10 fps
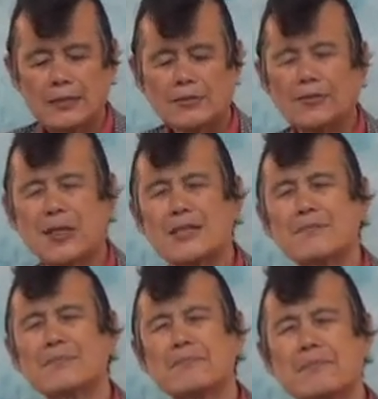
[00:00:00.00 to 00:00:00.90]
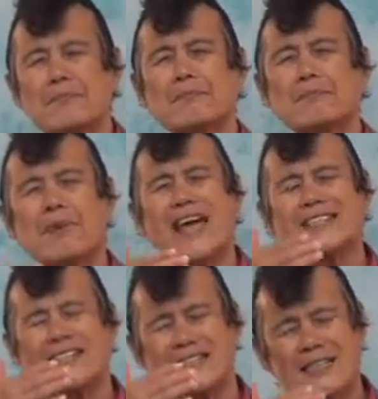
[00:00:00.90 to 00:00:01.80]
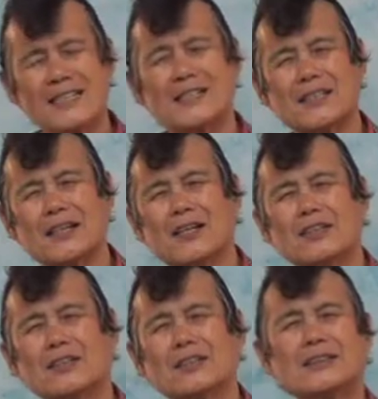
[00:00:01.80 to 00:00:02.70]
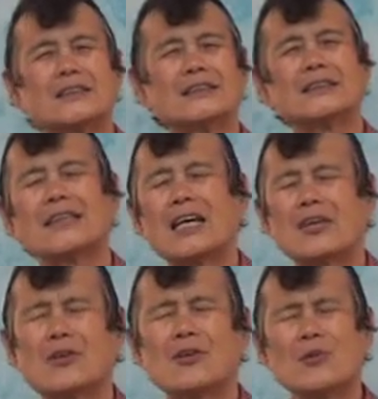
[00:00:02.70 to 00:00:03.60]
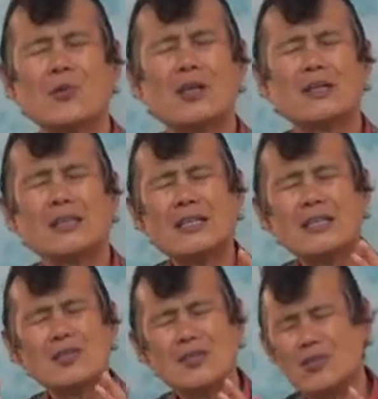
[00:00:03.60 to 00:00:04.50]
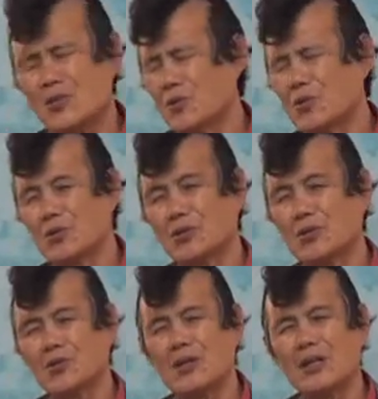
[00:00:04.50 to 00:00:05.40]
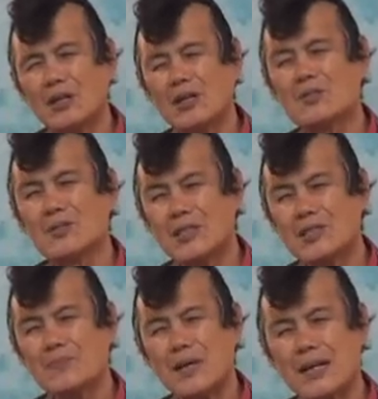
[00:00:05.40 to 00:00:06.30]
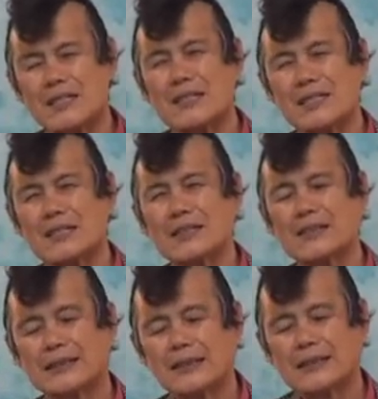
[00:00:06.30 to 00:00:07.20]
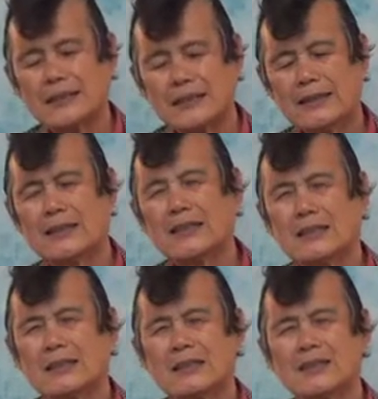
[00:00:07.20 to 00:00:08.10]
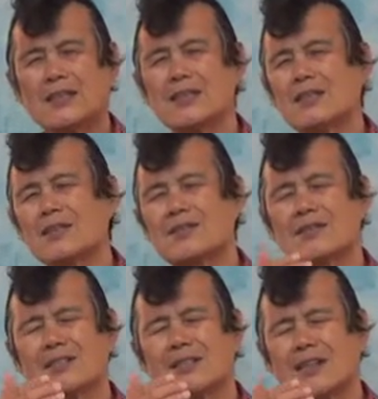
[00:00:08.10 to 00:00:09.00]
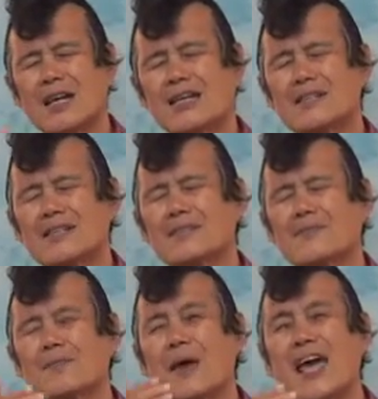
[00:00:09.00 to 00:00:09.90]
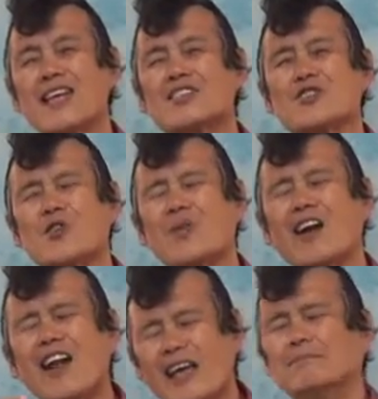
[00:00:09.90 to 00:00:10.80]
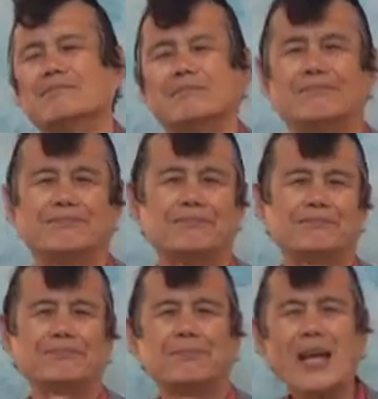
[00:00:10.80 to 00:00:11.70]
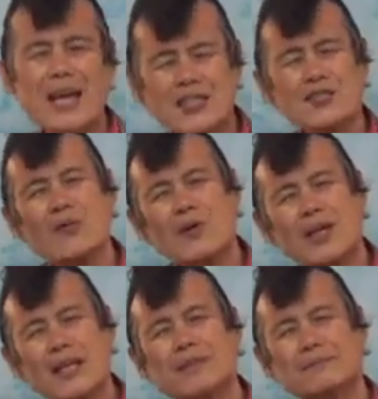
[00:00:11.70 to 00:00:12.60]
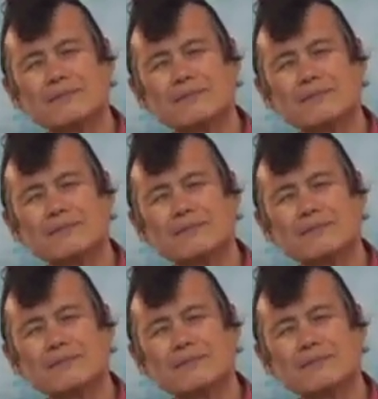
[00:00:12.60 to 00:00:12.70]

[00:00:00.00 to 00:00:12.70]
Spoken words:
Today's message that you will enjoy, you will love this message. Jesus Christ is Passover Lamb. Passover Lamb.